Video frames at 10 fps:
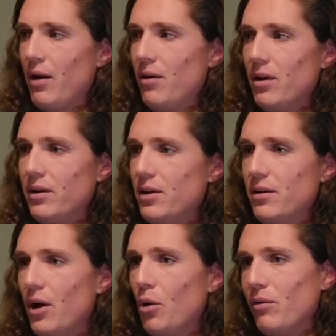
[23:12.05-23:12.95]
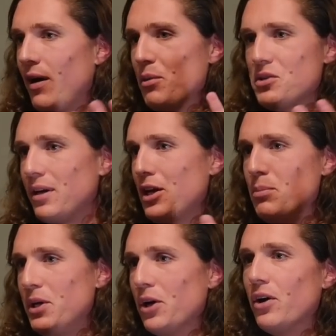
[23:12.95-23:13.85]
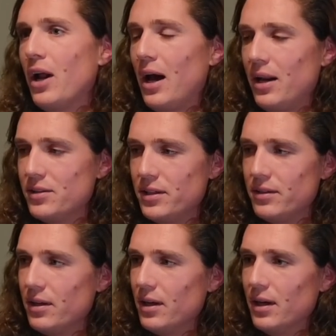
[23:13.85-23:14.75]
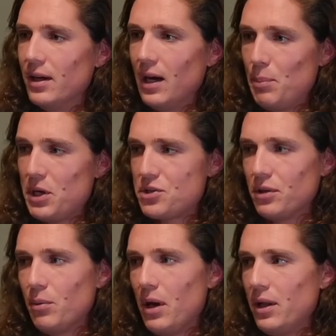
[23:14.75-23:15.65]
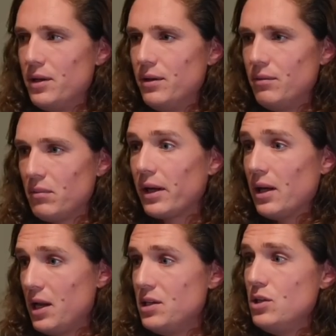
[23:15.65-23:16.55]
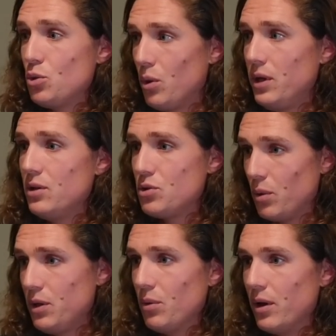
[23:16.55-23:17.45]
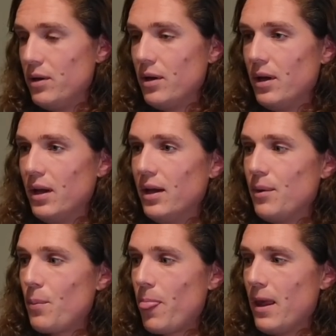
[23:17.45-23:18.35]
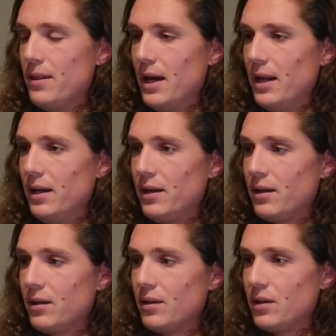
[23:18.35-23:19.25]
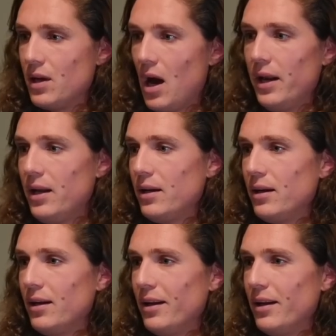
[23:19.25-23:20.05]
I didn't know if I was like going to be good or not. And then I pitched really well in like nineteen, twenty, and twenty-one, and then got it.